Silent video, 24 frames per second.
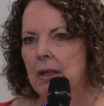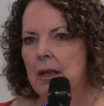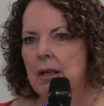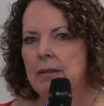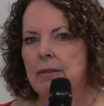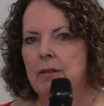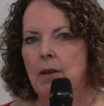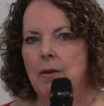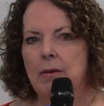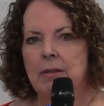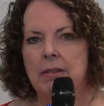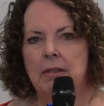
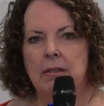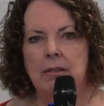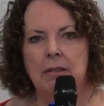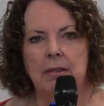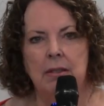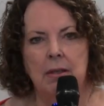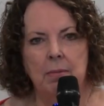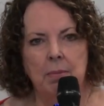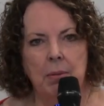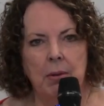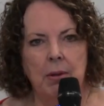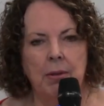So it's a
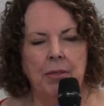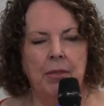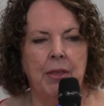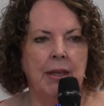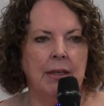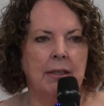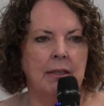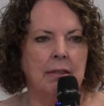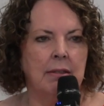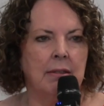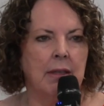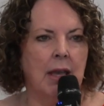simple
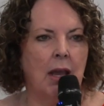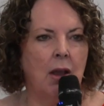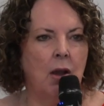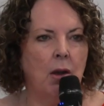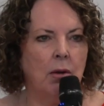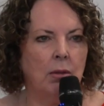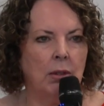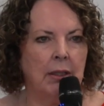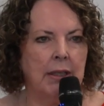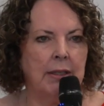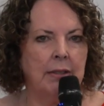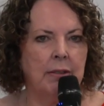thing to say,
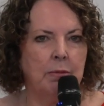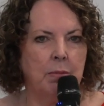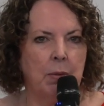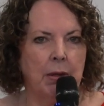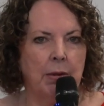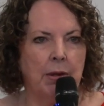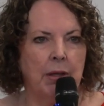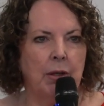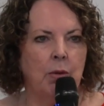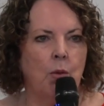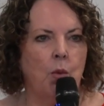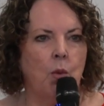"Holy
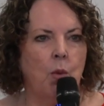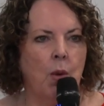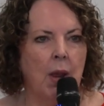Spirit,